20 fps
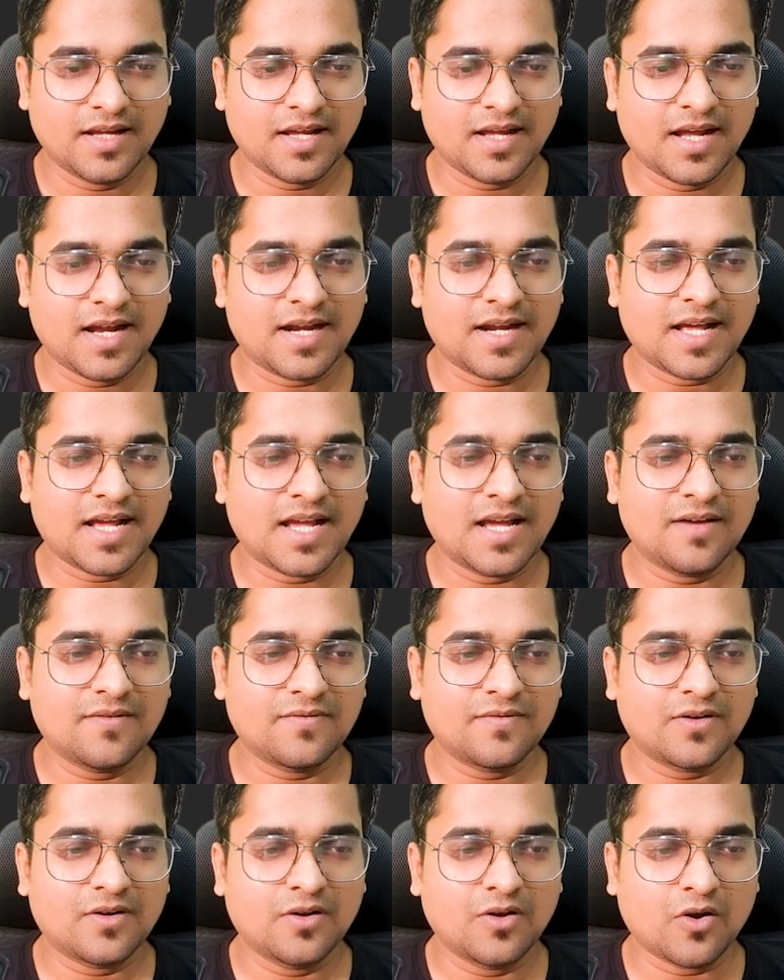and I
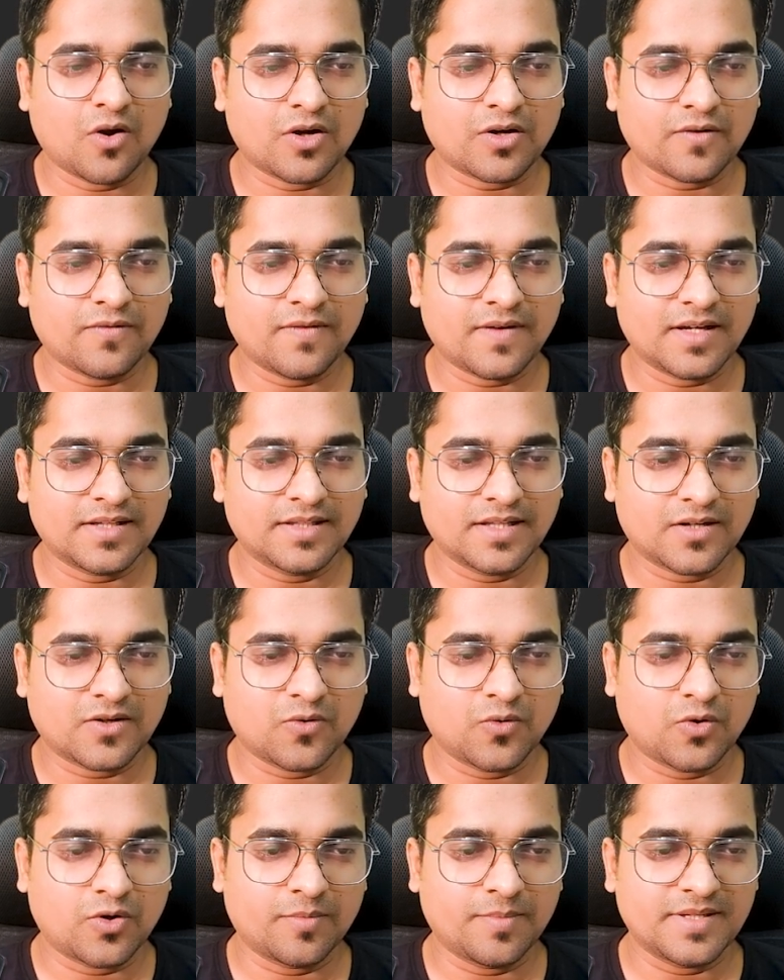have lot of other
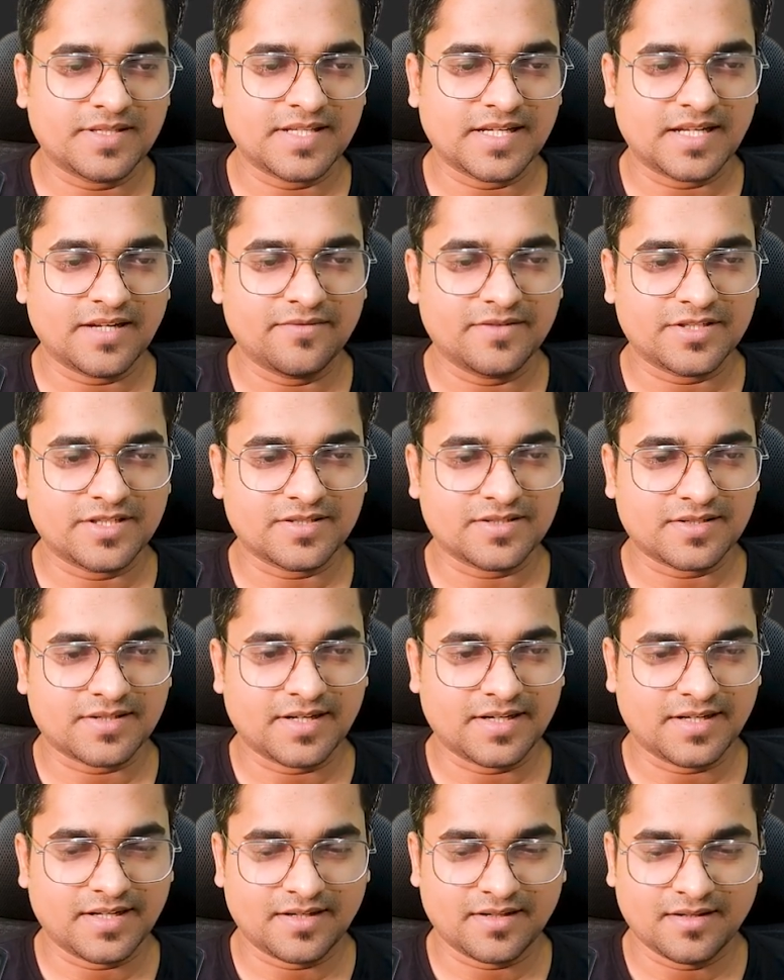code basically which is
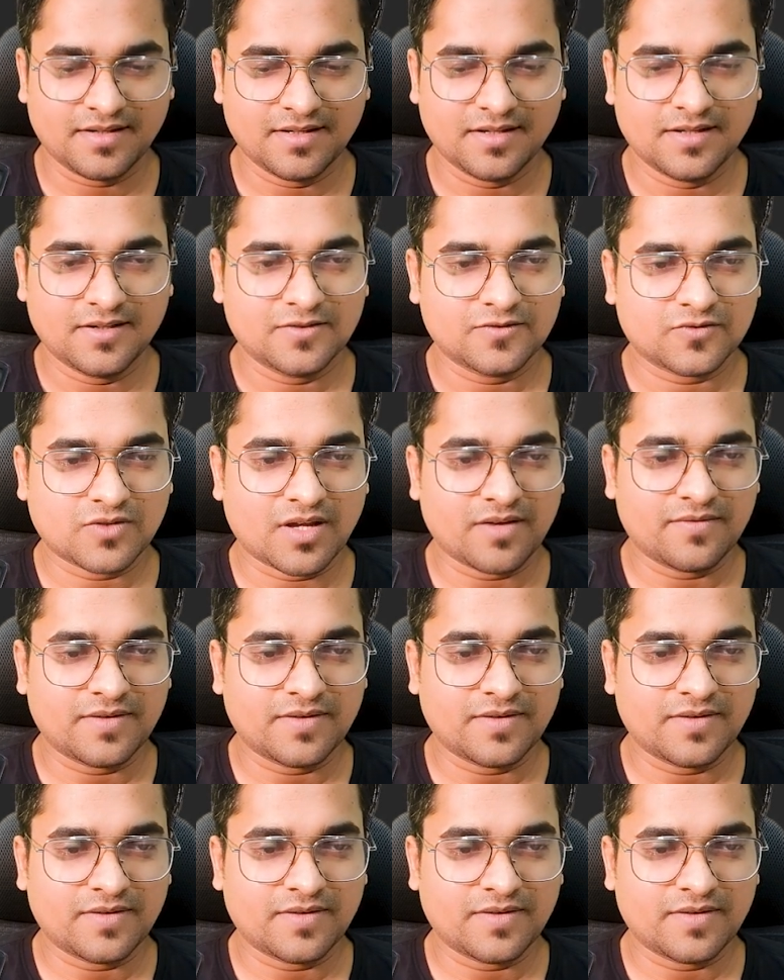written. So I have